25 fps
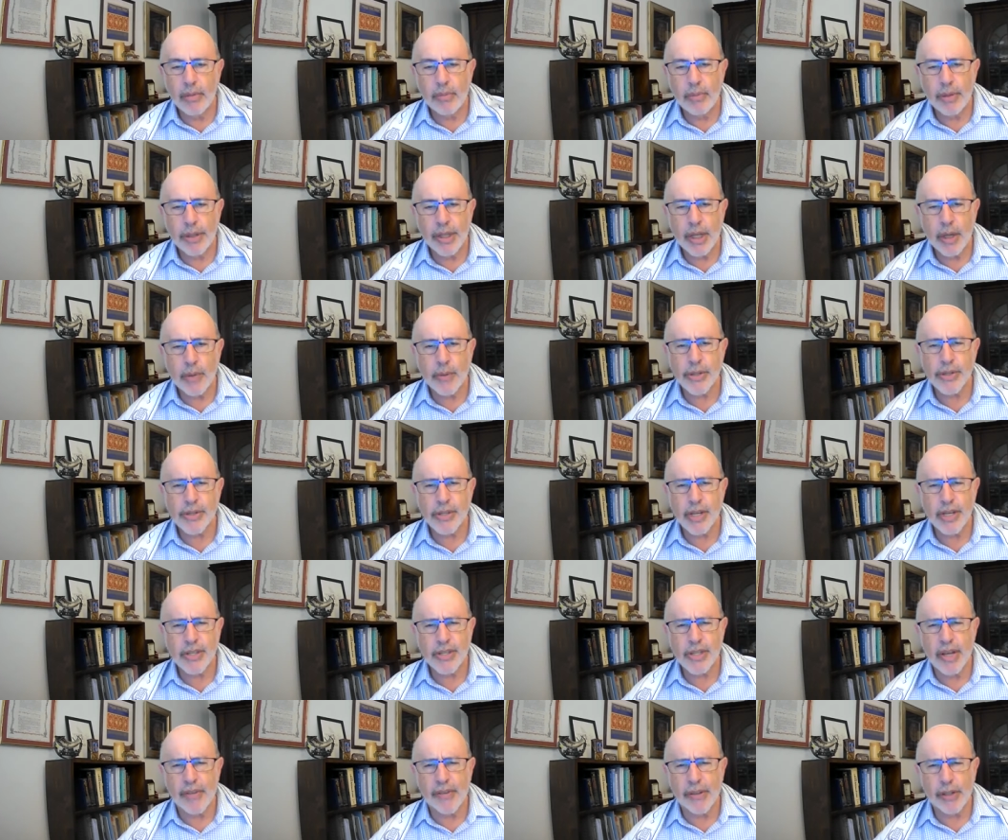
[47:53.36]
Boy, that was
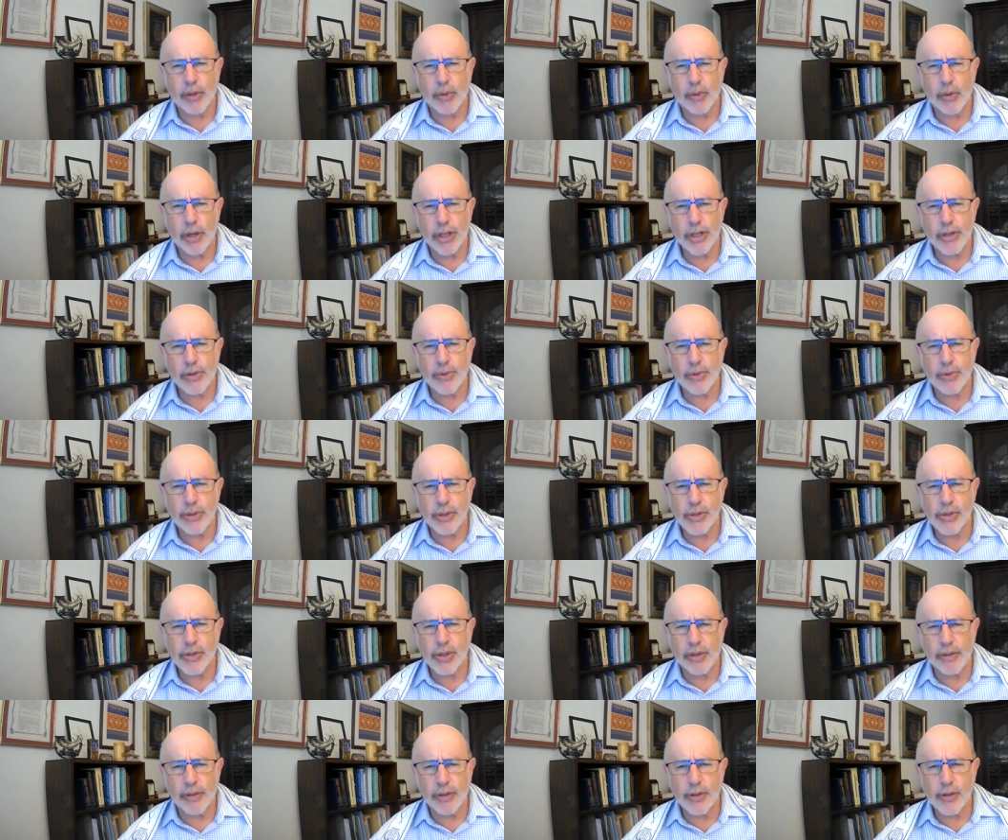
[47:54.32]
nice having to rush through the
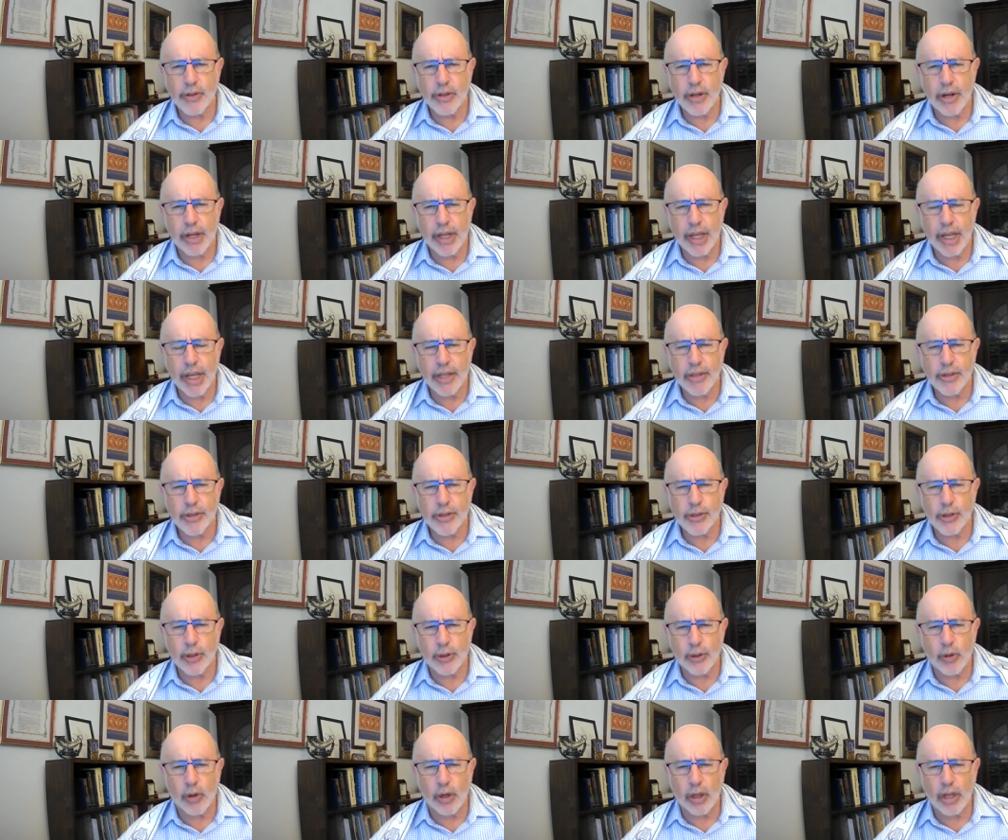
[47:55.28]
service, trying to
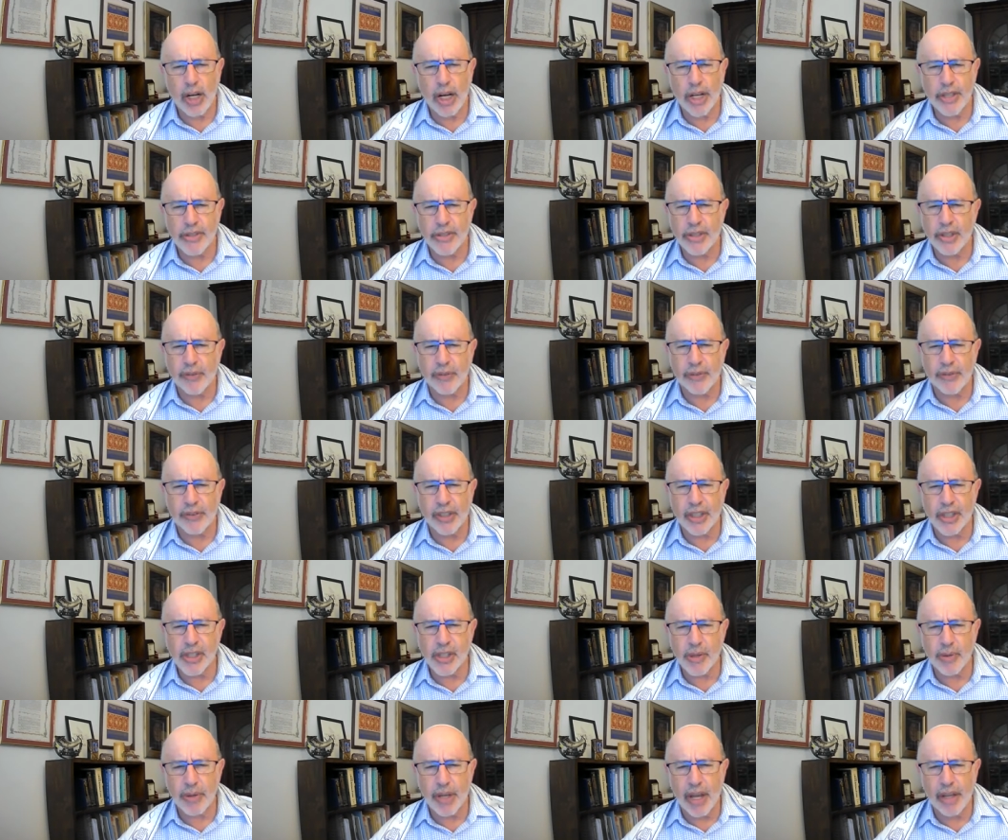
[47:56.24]
insert all kinds of different
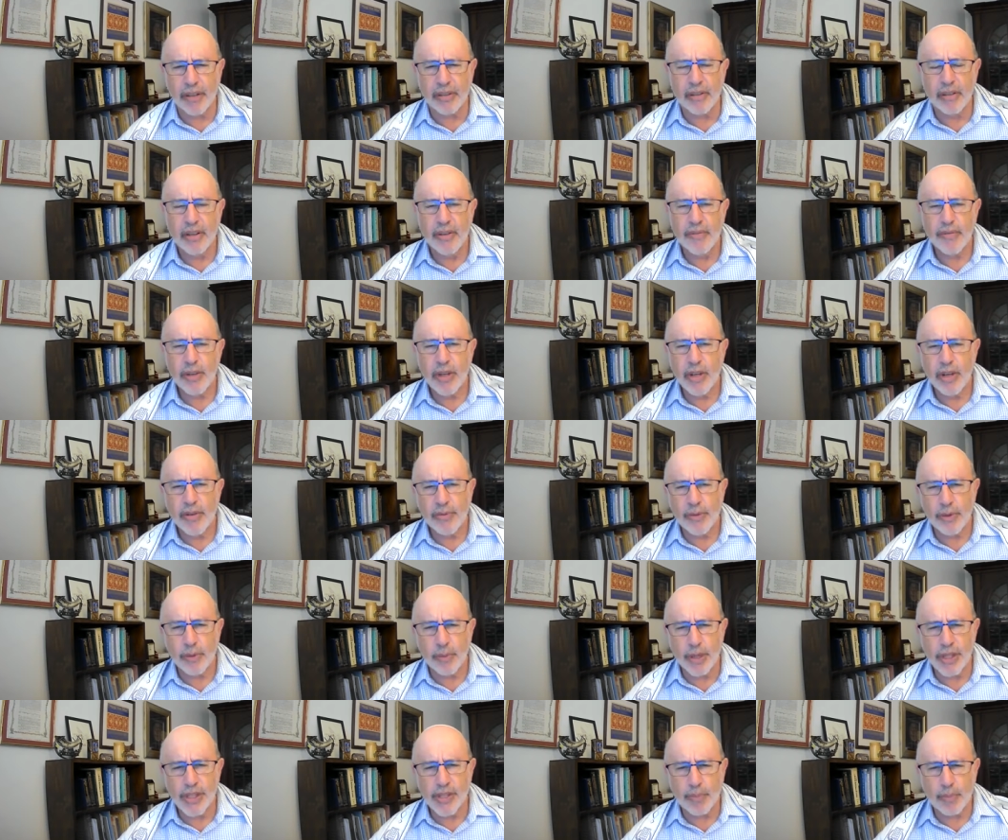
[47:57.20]
things that we had for
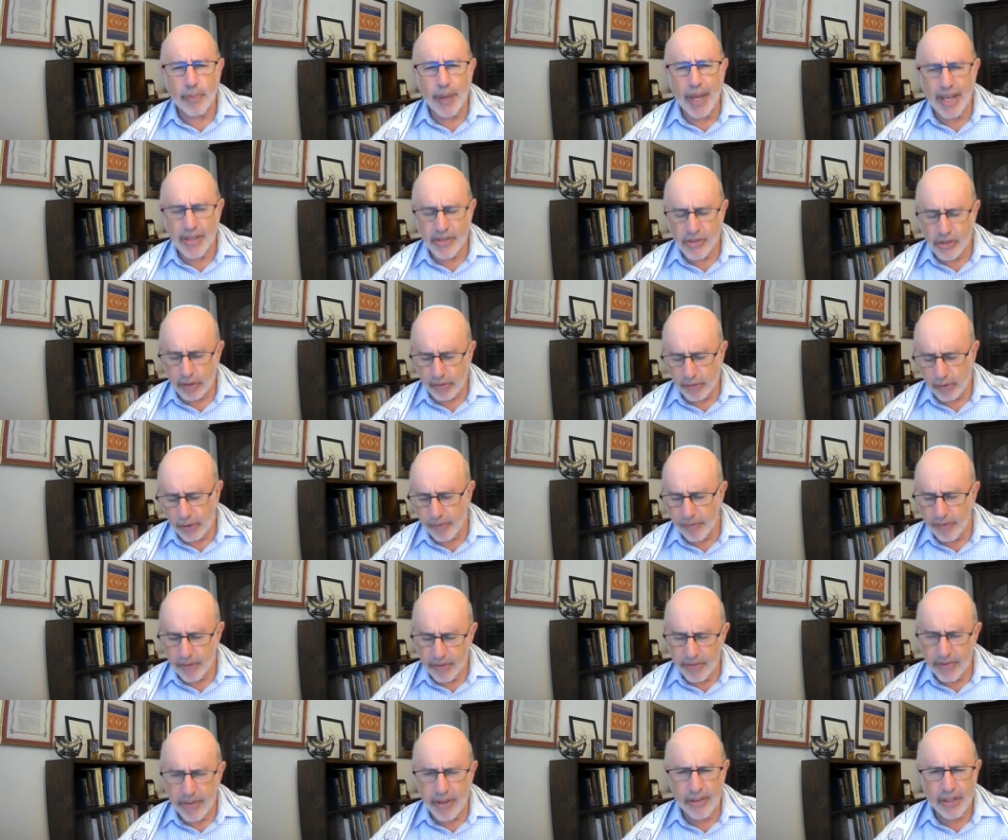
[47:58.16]
the weeks of Passover.
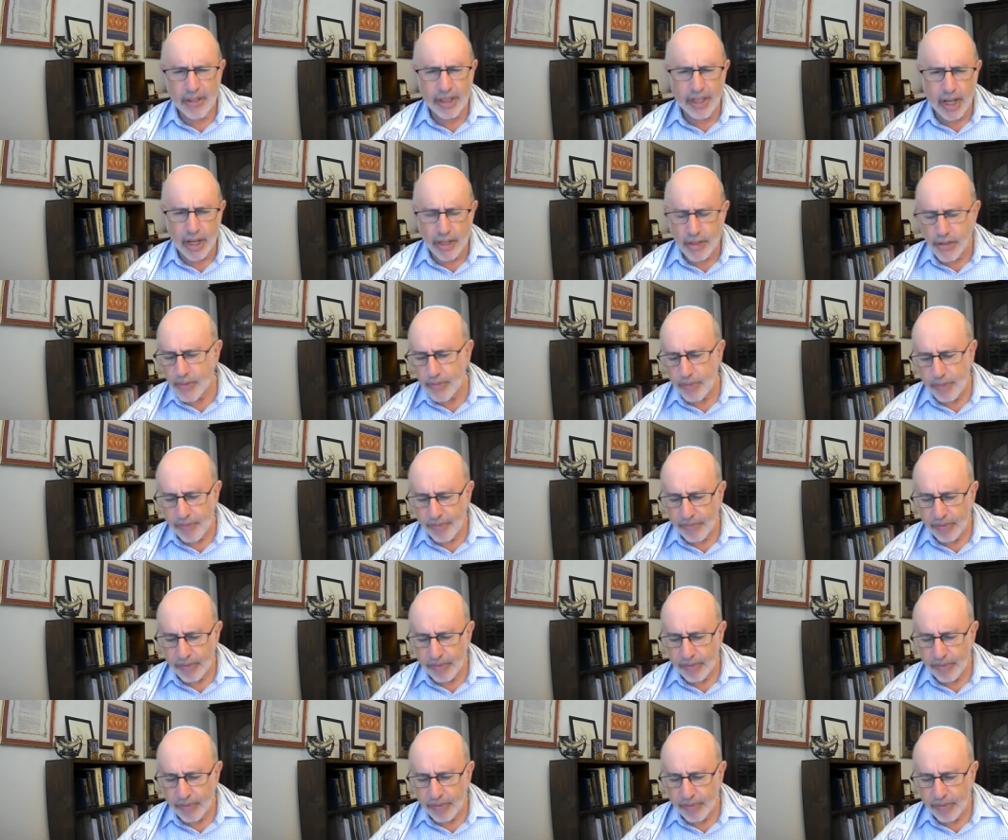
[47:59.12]
Very nice.